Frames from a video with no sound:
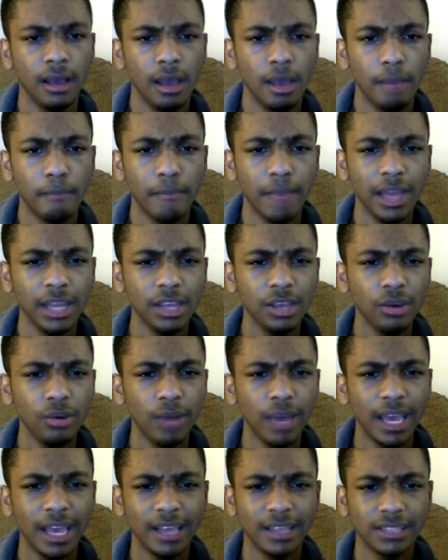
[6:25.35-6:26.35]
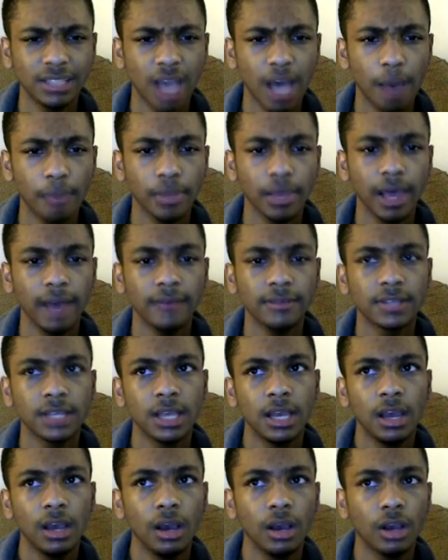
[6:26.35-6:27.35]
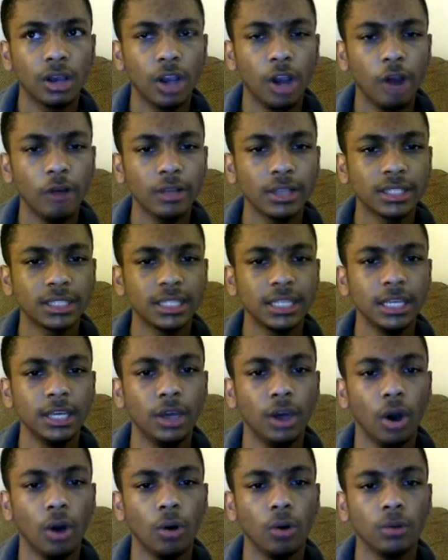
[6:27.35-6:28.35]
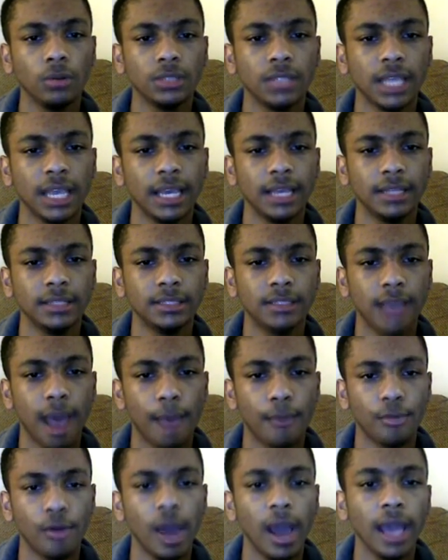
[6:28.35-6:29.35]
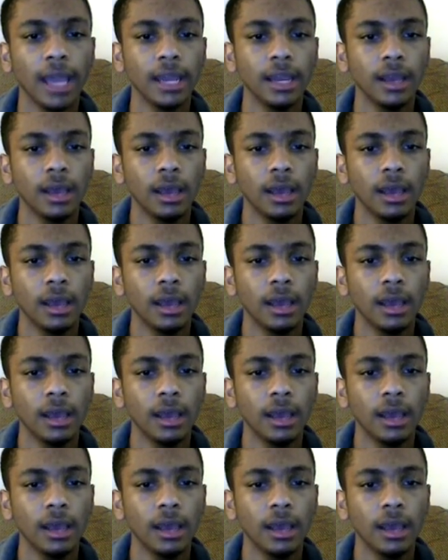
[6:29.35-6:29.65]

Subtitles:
Menu in top left. Currency gold in top right.